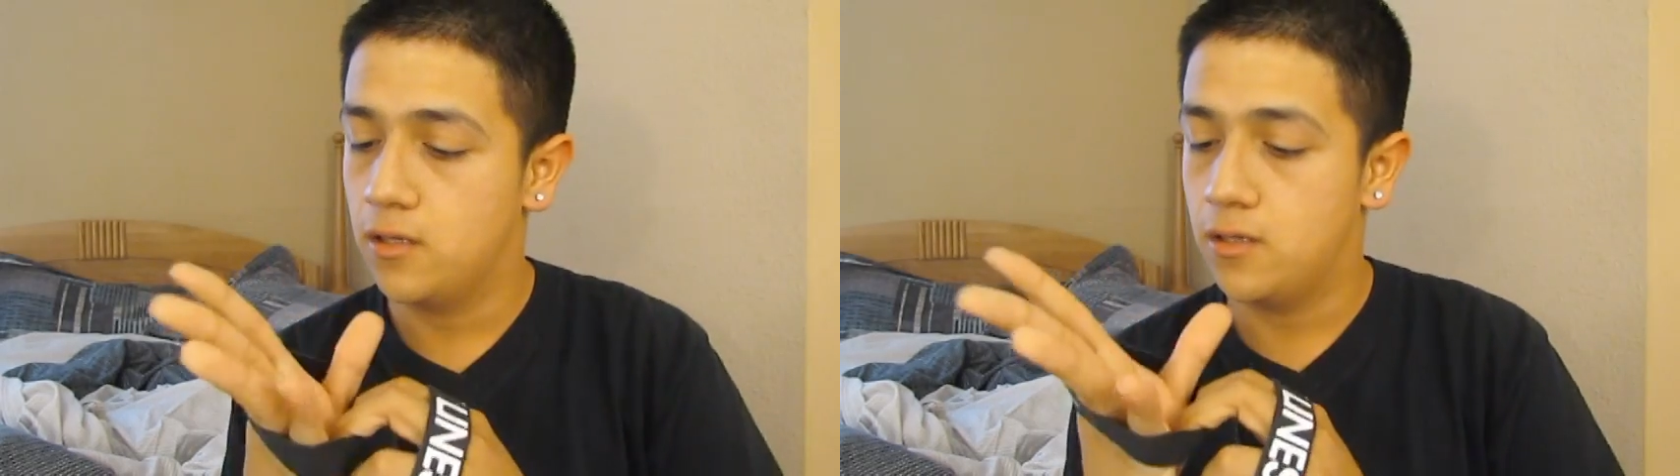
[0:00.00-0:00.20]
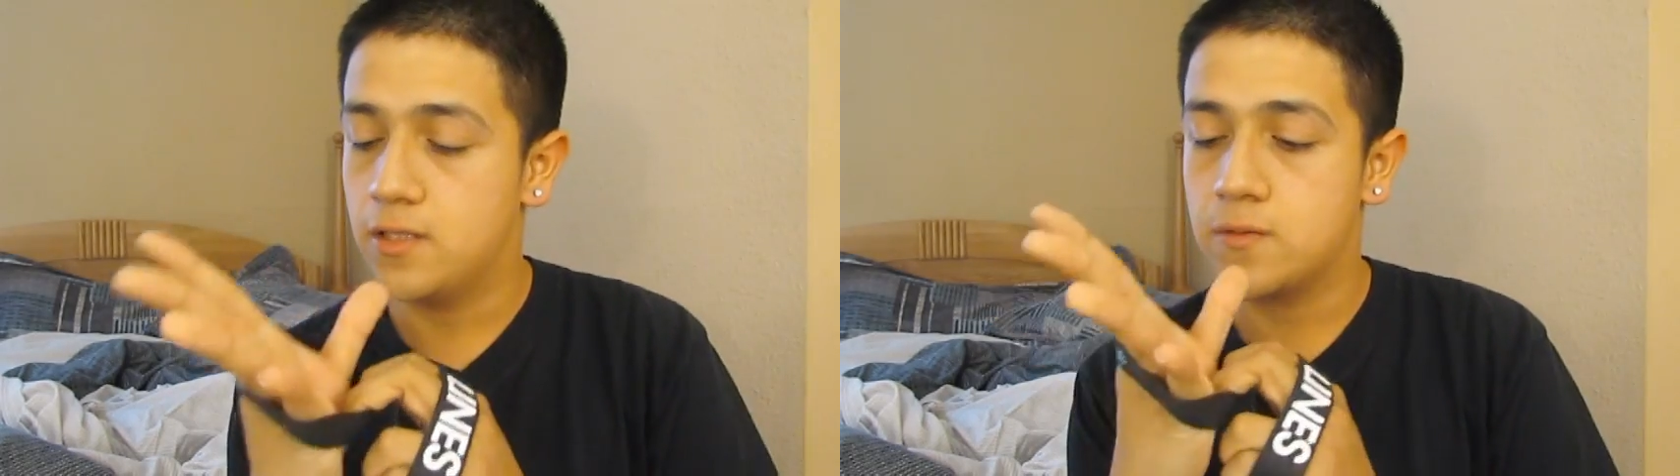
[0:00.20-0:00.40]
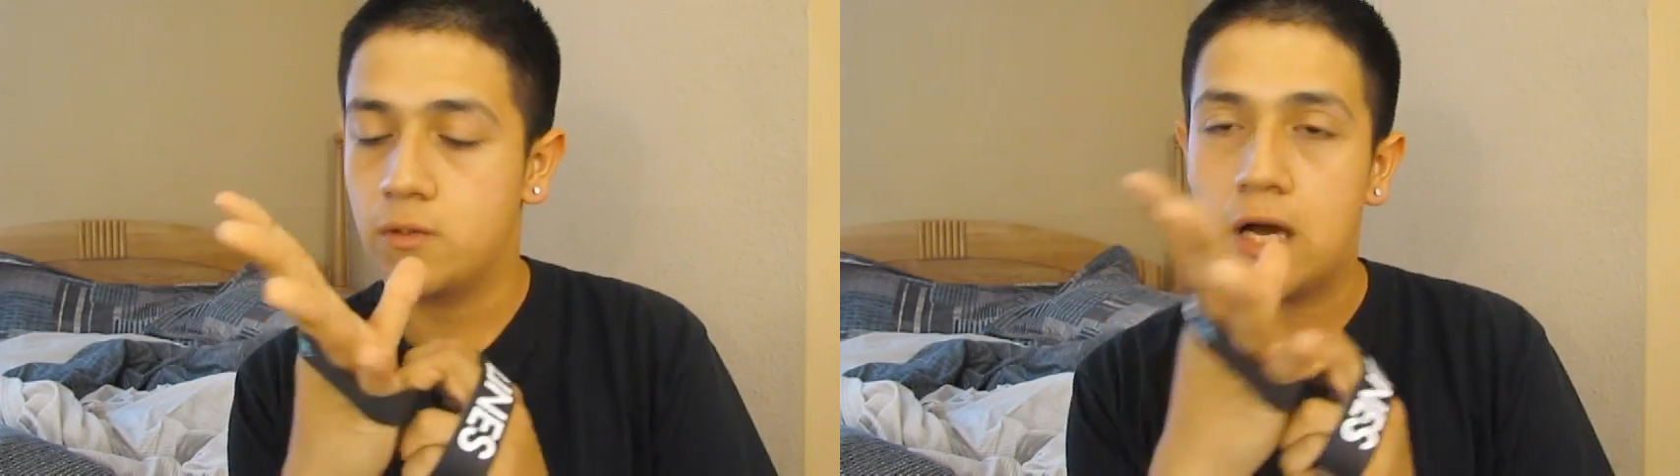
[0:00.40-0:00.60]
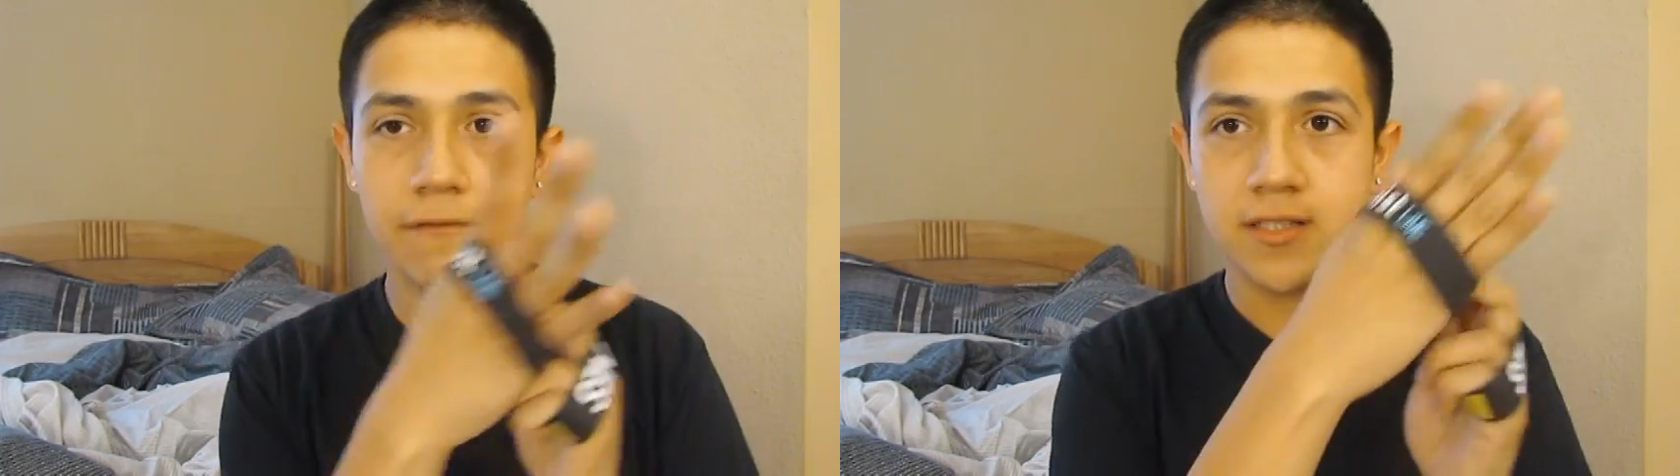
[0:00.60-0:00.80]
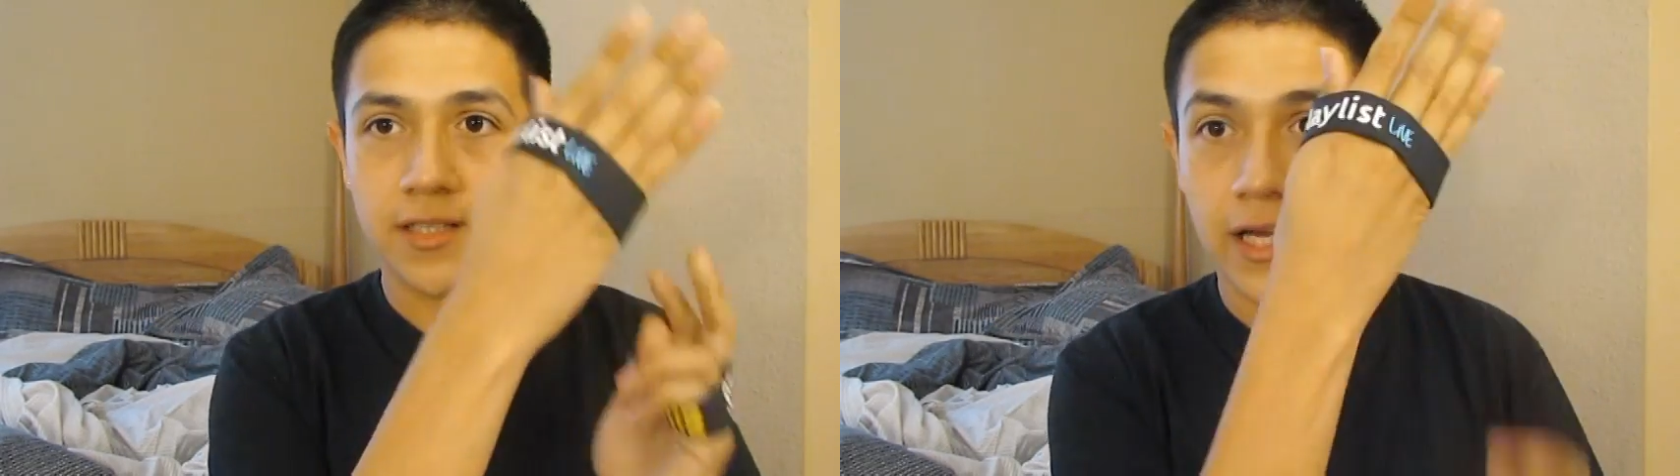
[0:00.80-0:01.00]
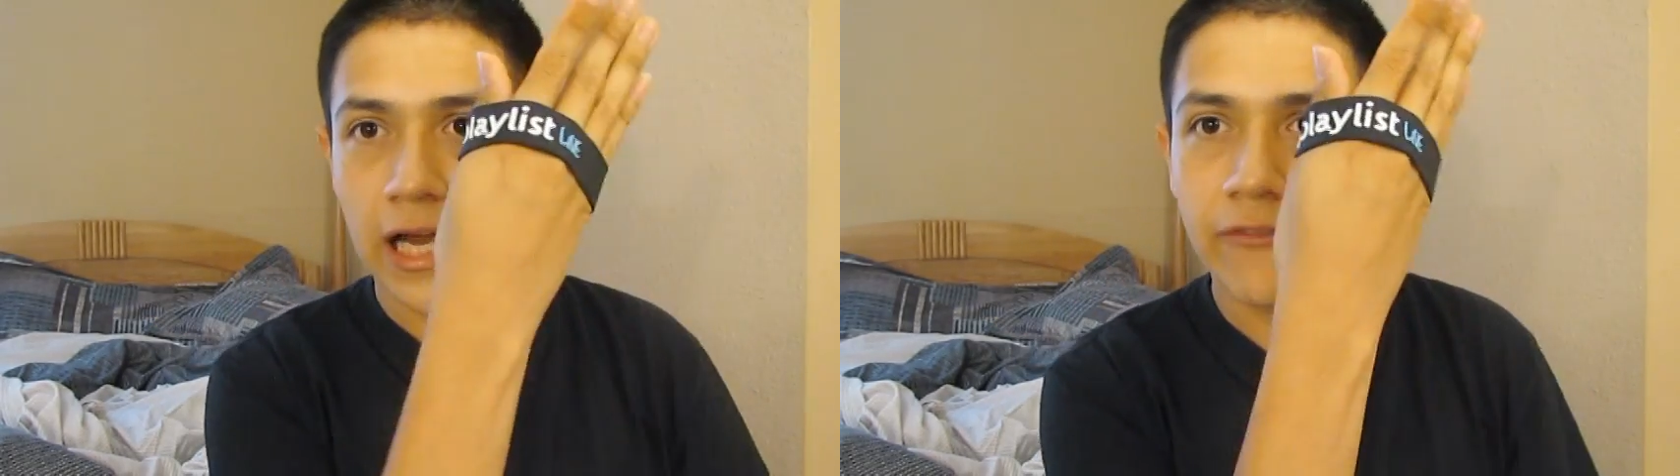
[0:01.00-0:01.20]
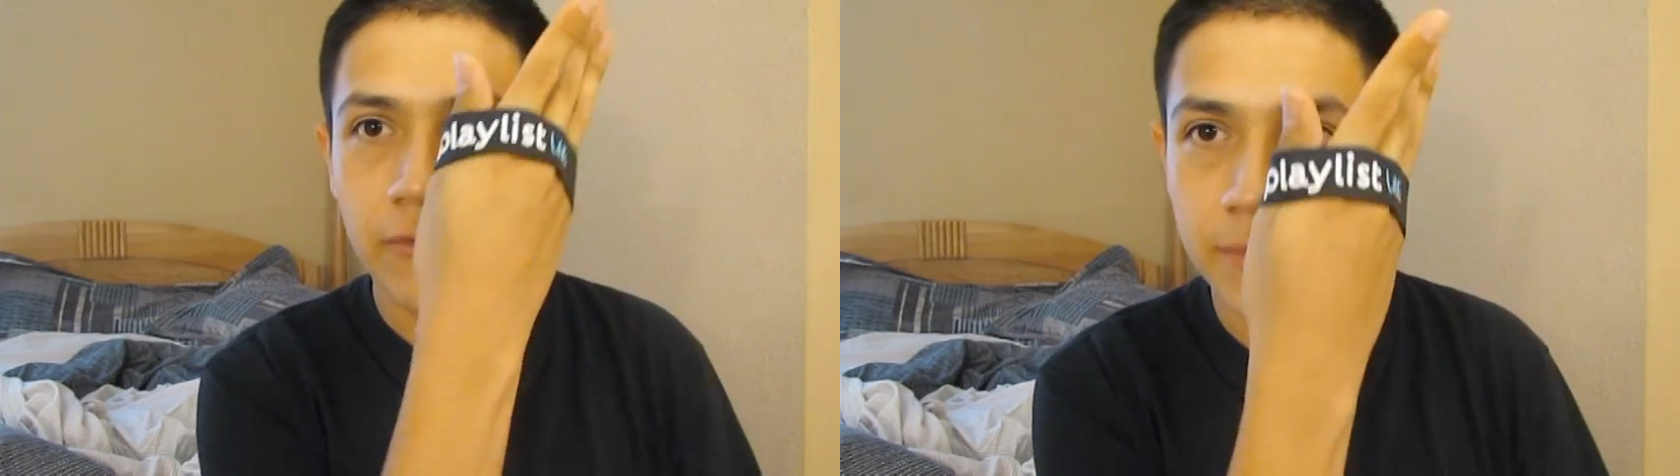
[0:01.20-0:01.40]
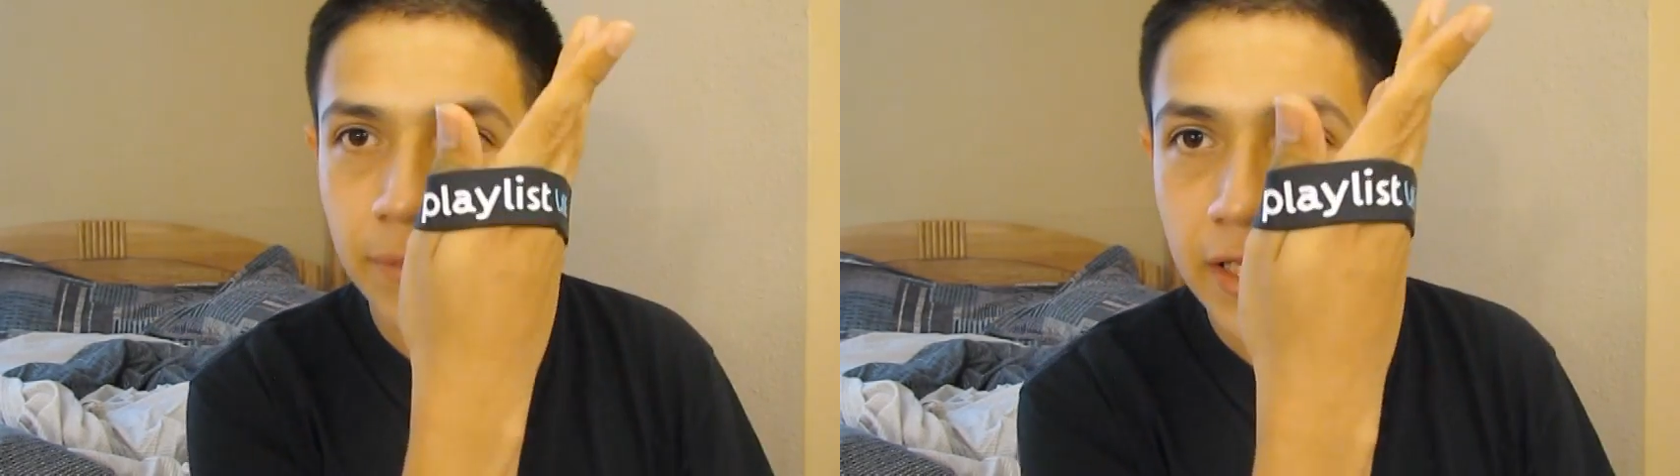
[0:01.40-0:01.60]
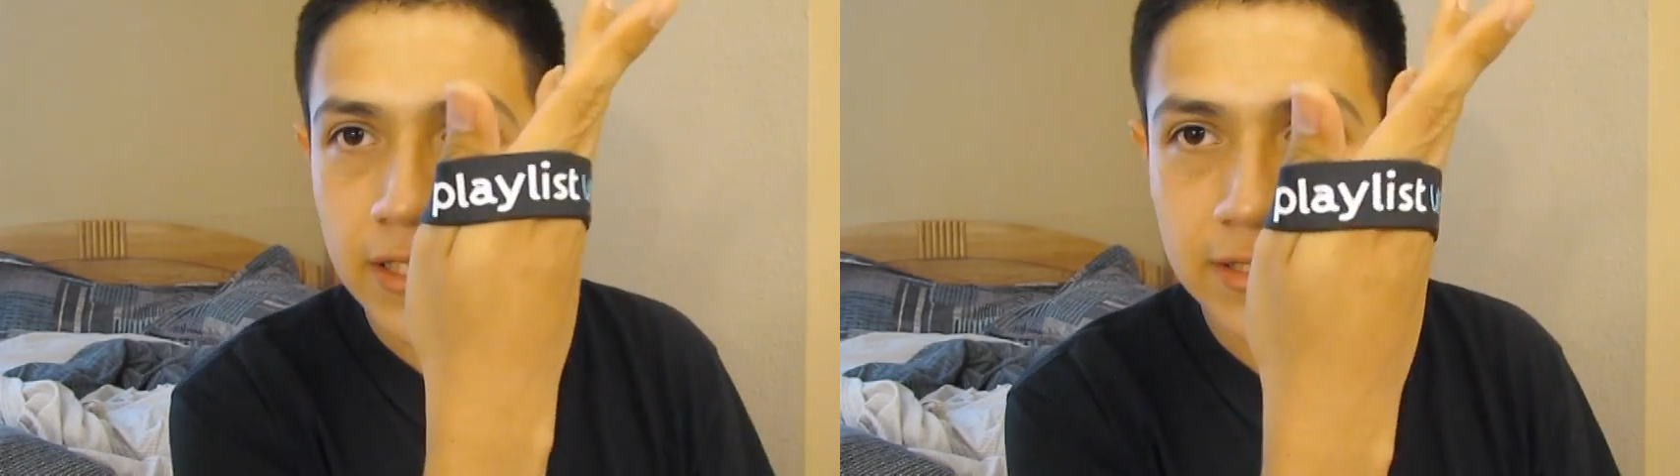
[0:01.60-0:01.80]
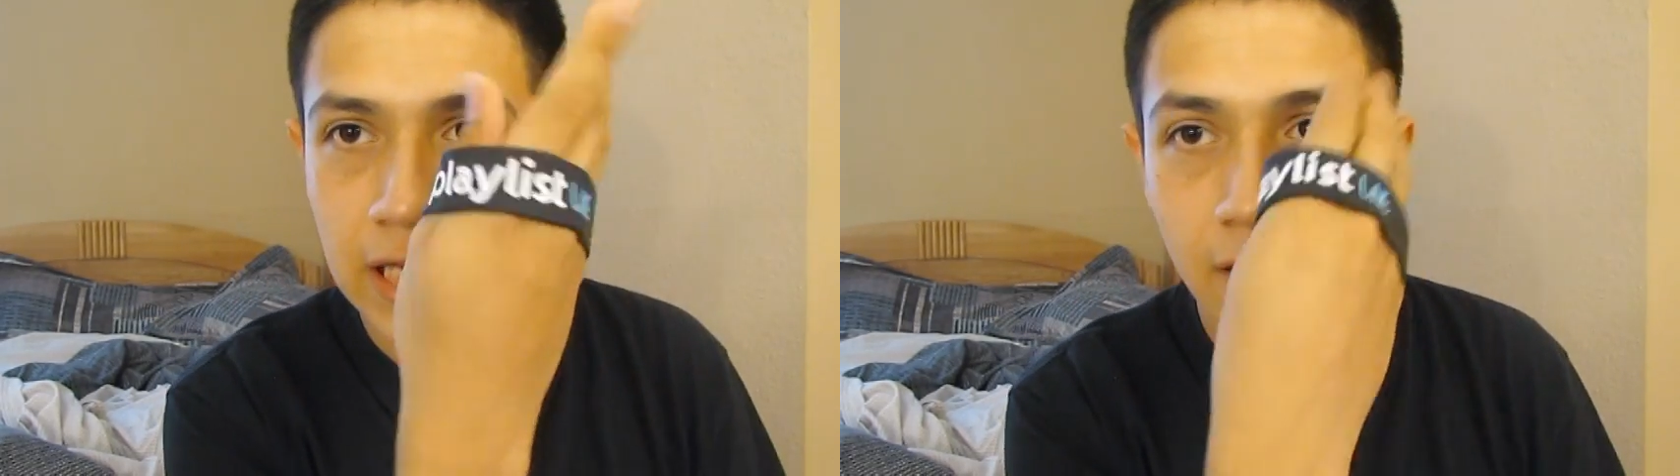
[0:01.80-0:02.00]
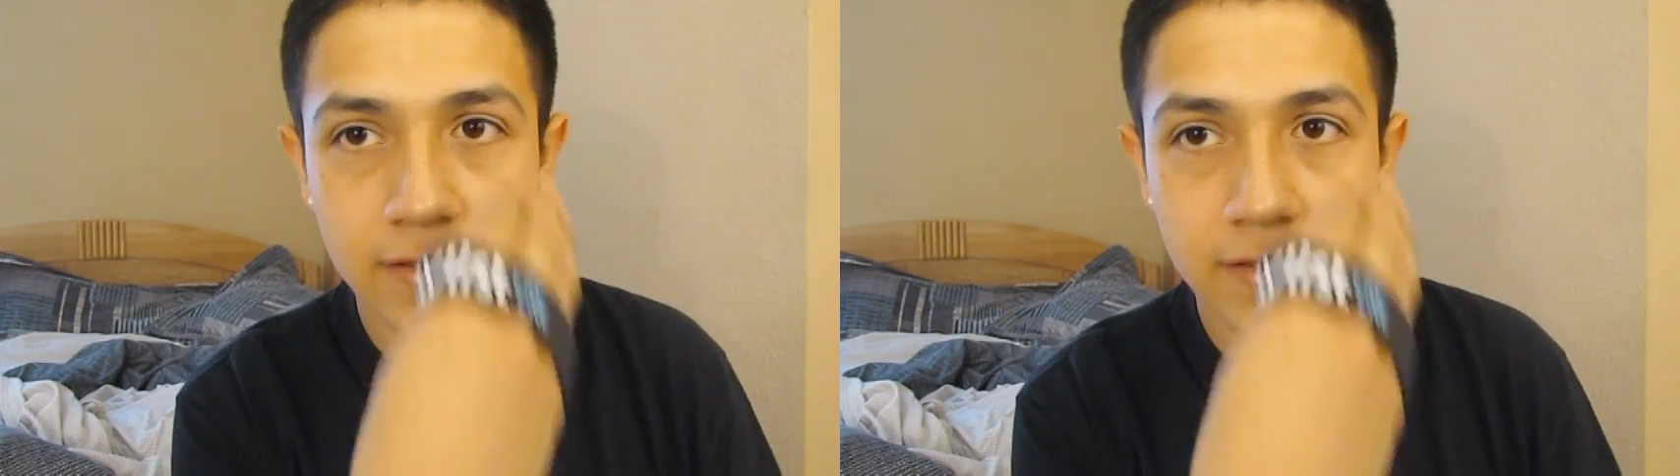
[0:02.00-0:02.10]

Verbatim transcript: This one obviously I got from Playlist Live.